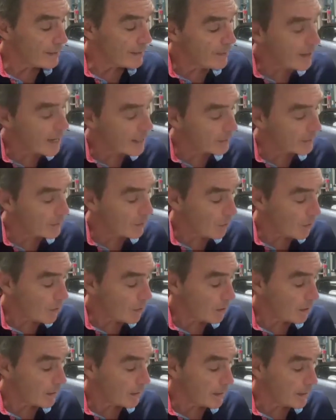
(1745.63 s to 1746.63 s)
That
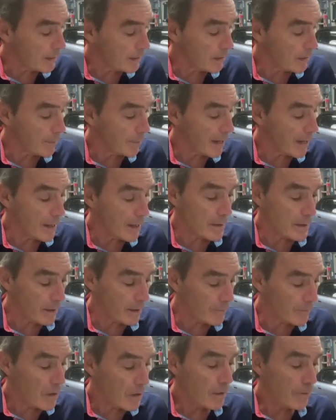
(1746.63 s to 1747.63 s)
car ended up
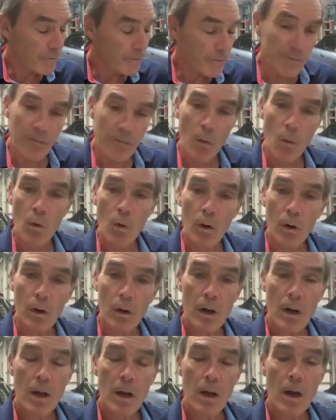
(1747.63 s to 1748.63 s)

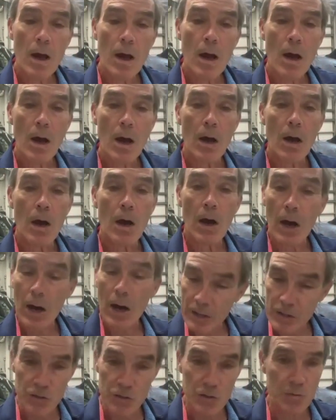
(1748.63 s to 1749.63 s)

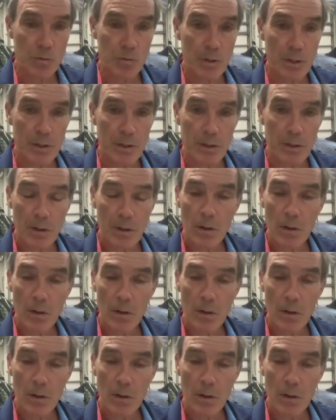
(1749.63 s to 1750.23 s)
400